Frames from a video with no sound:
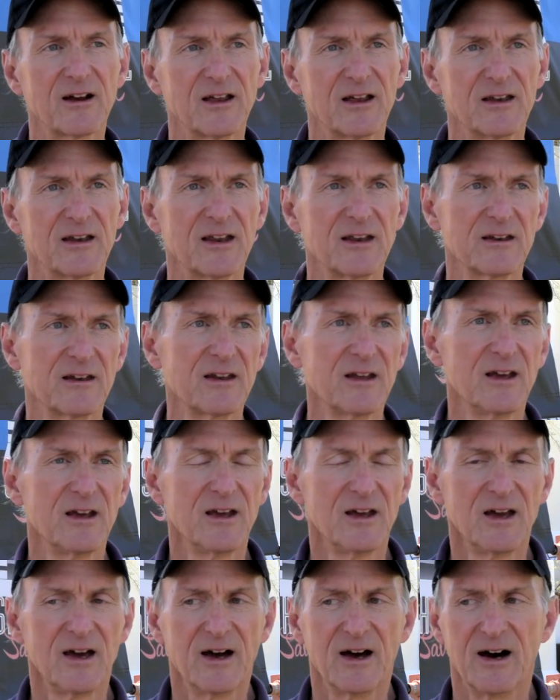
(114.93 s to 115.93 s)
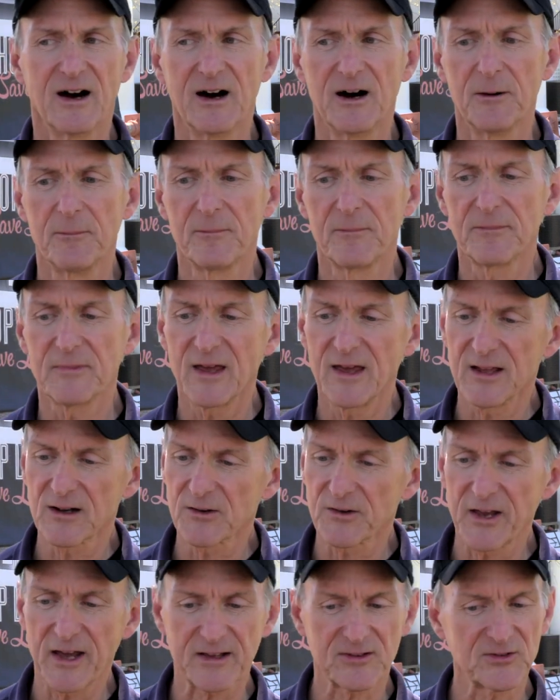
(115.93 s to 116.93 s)
And then
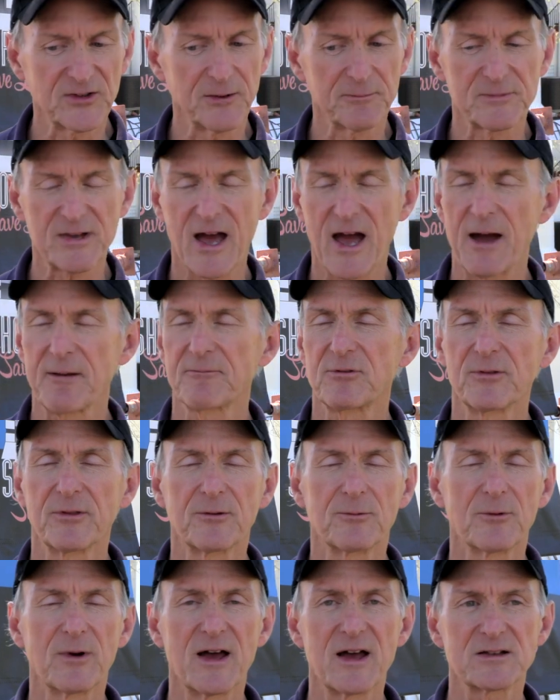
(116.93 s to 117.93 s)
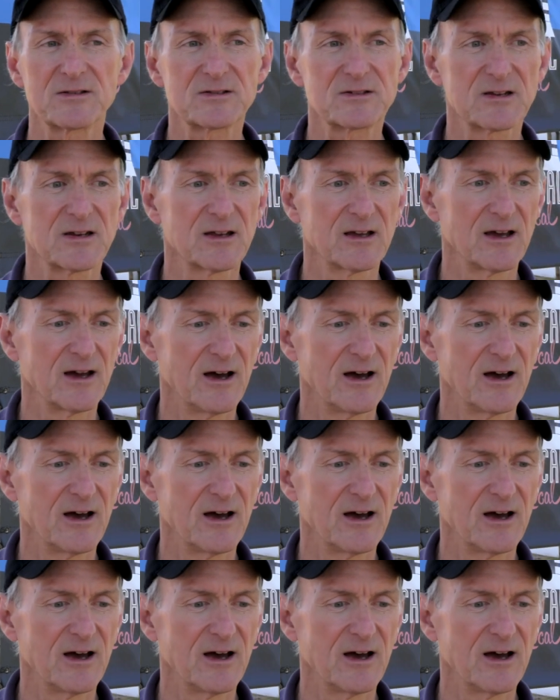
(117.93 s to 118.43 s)
it'll take some time for the rest